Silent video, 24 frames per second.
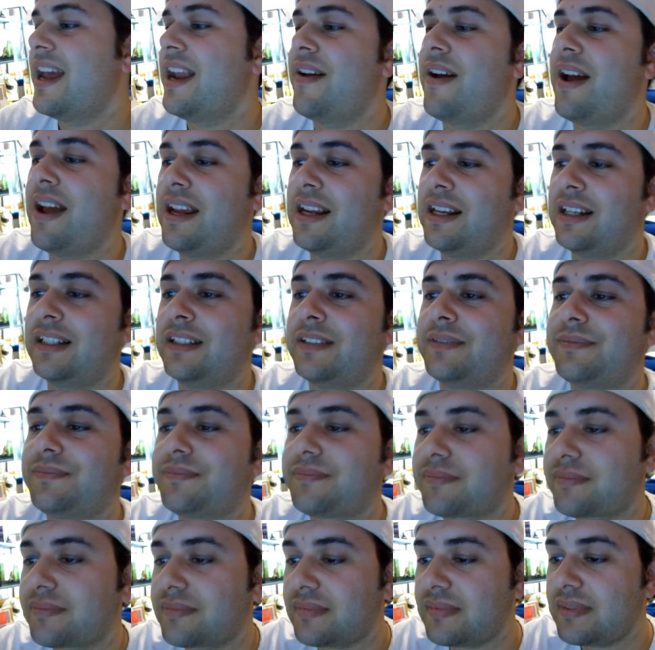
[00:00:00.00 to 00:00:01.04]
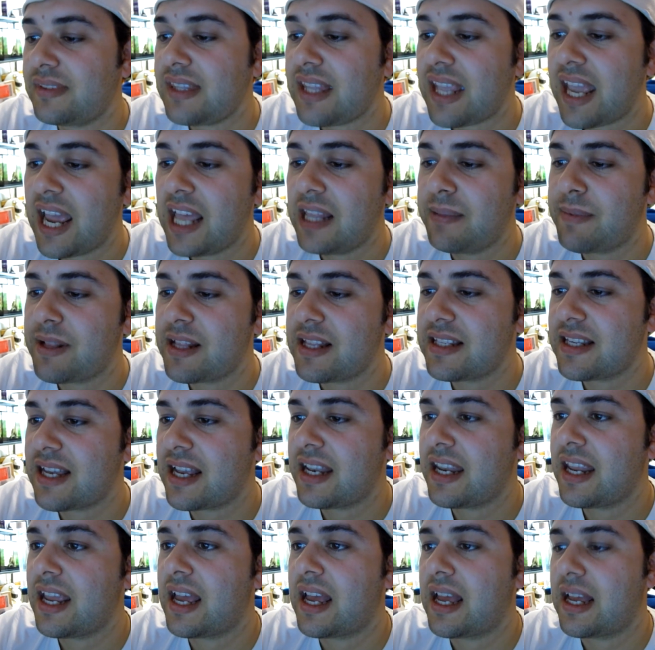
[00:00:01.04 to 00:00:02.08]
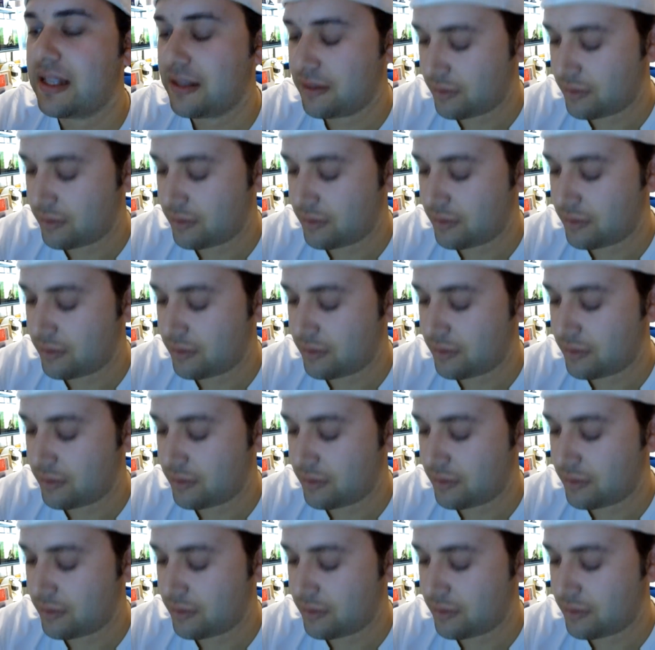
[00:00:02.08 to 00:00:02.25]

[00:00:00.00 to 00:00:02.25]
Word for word: anyway, had my lasagna,